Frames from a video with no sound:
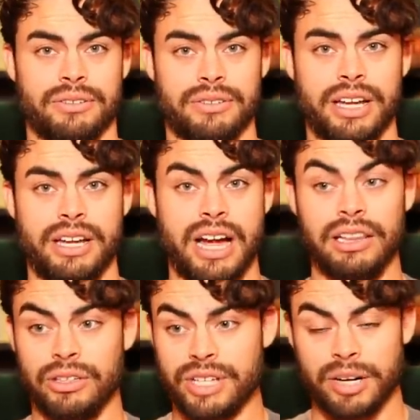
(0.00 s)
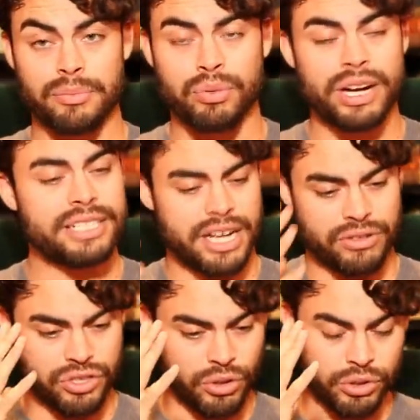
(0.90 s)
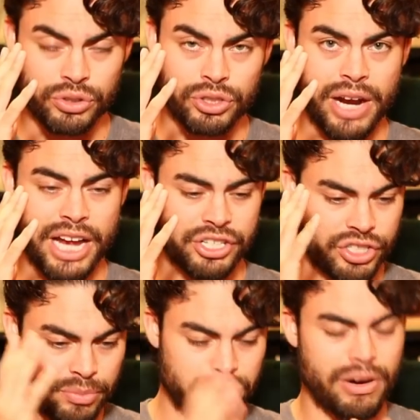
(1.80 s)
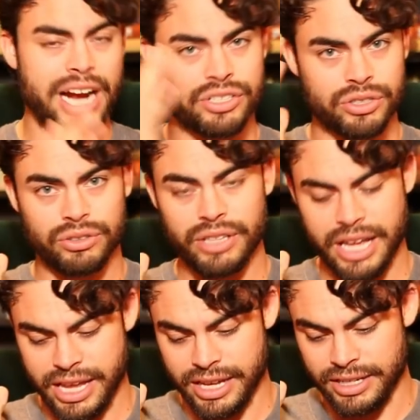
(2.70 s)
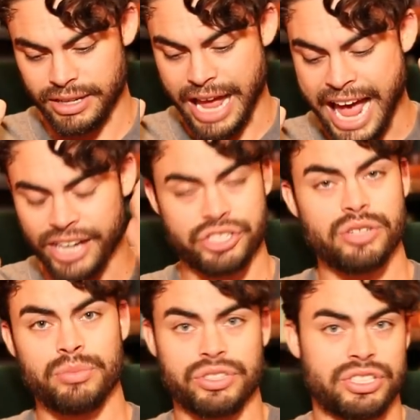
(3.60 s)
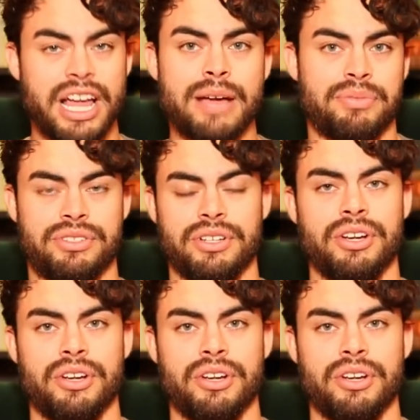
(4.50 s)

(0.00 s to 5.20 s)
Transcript: Okay, I learned how to break down social interaction to practical and actionable steps.